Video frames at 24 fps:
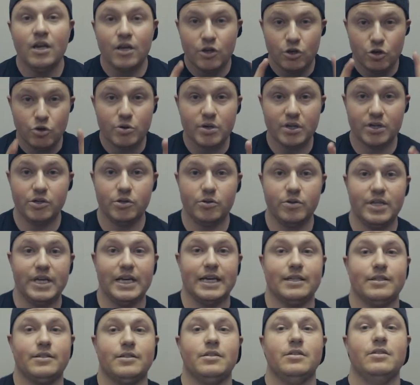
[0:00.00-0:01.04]
You can do
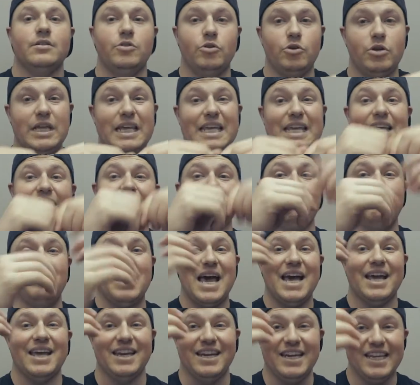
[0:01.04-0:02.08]
this. You can get
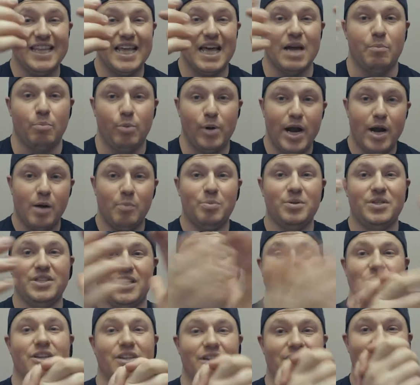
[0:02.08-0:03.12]
back into that prayer
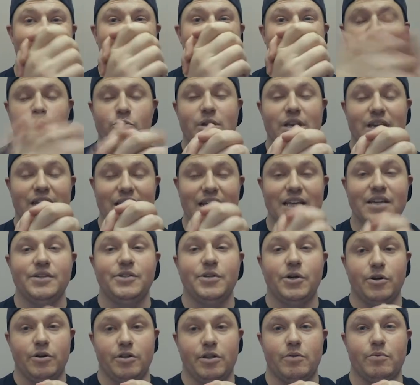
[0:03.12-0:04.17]
position. You can
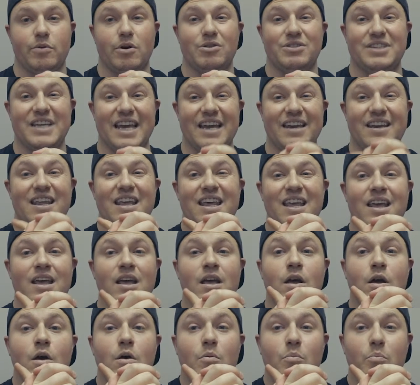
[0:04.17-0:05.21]
internally rotate,
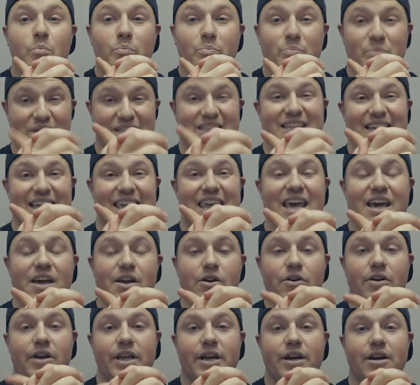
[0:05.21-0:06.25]
but the
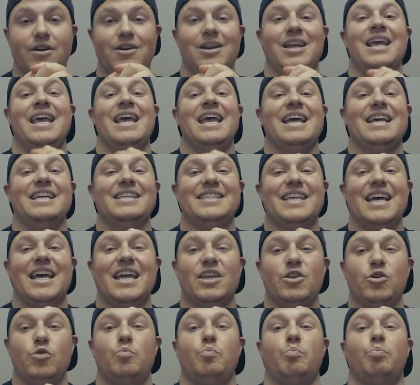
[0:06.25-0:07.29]
kicker here is
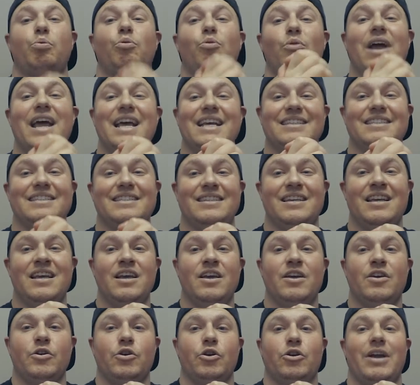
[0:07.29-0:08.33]
that you press
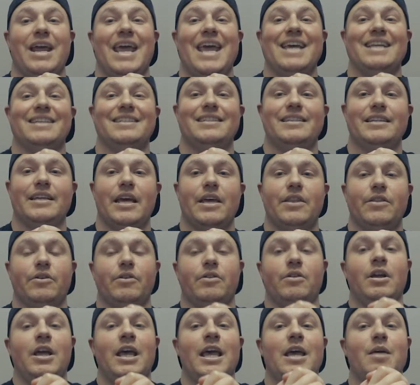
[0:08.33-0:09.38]
your hands
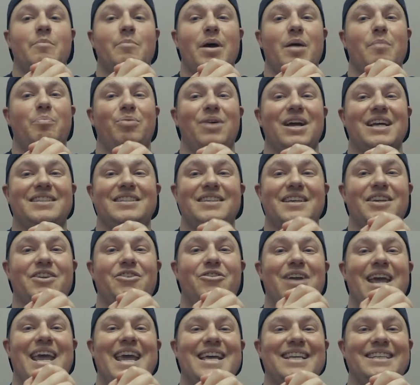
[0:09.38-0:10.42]
together. And by pressing
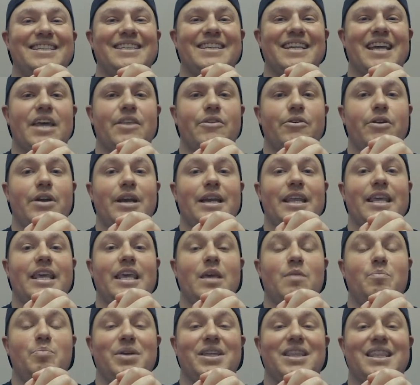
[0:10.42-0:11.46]
your hands together and
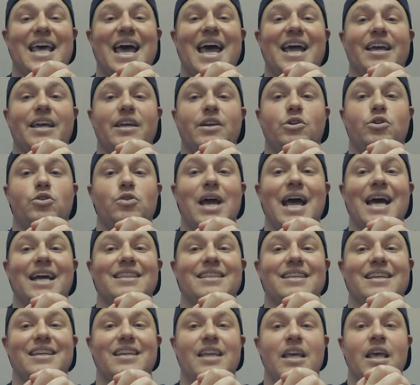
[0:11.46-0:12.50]
keeping that
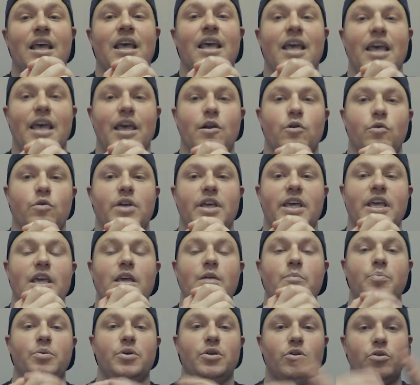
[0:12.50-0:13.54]
contracted, it'll
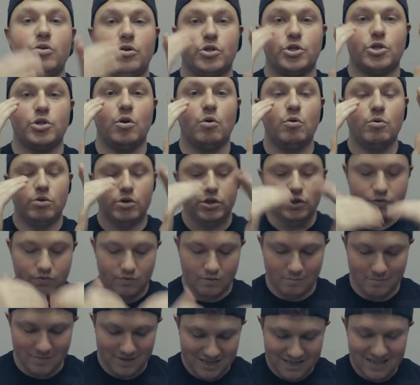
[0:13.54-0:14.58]
keep your shoulders
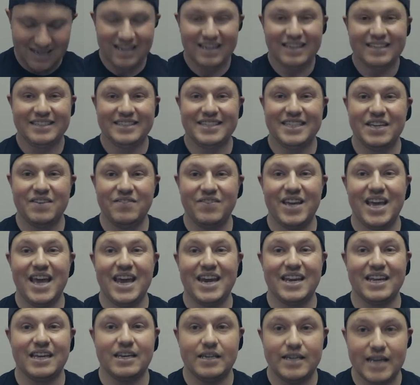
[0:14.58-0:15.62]
from
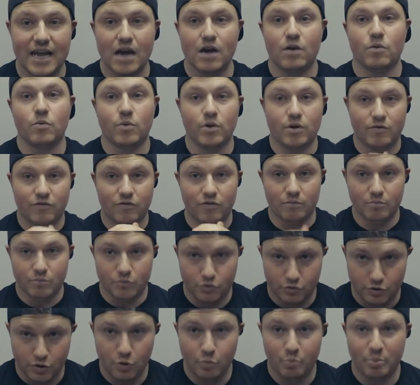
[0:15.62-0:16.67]
deviating downward, from
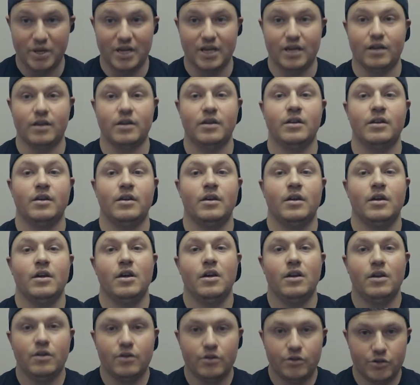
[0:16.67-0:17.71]
drooping
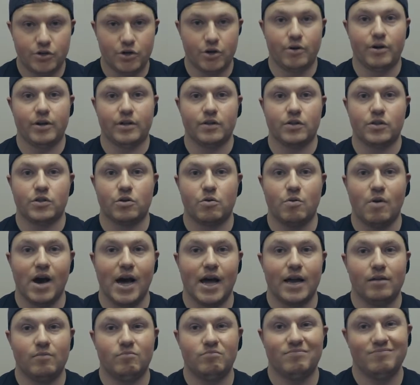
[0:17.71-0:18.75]
during the
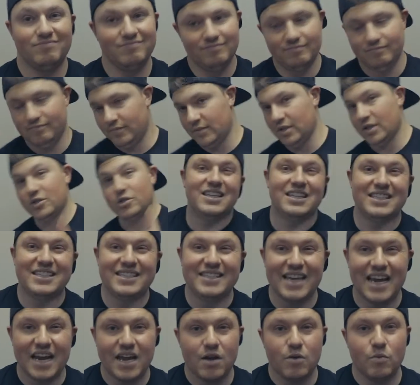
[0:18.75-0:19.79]
squat. The
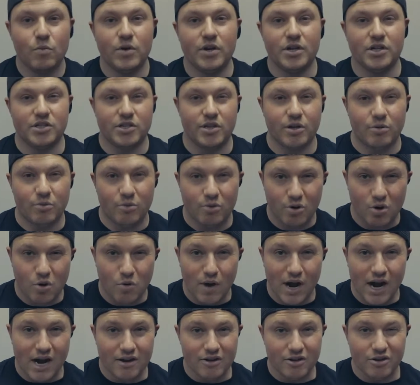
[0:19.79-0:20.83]
second one is going to
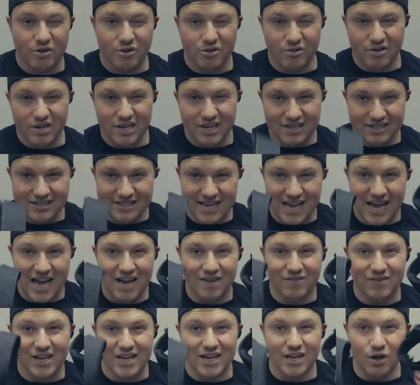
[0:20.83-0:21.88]
require you to
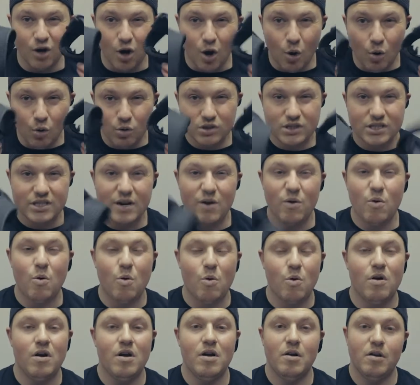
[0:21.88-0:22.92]
have like an old
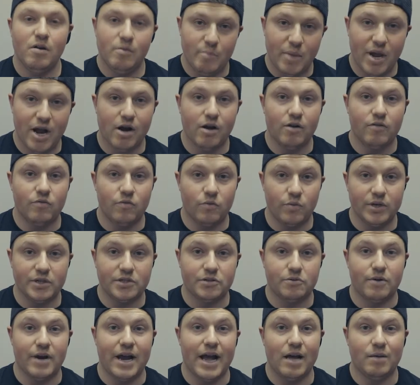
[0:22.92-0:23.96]
school pair of
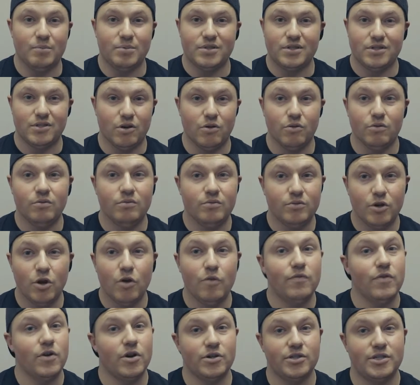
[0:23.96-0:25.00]
wrist wraps. So no
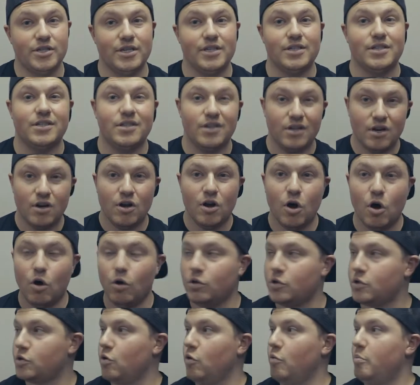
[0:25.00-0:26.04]
versus,
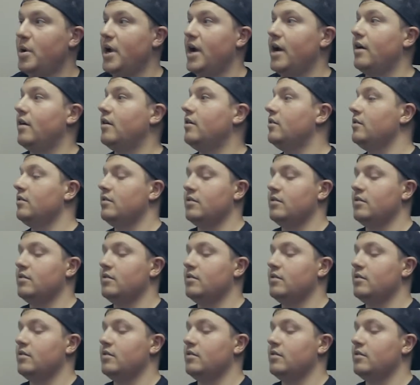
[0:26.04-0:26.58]
old school pair.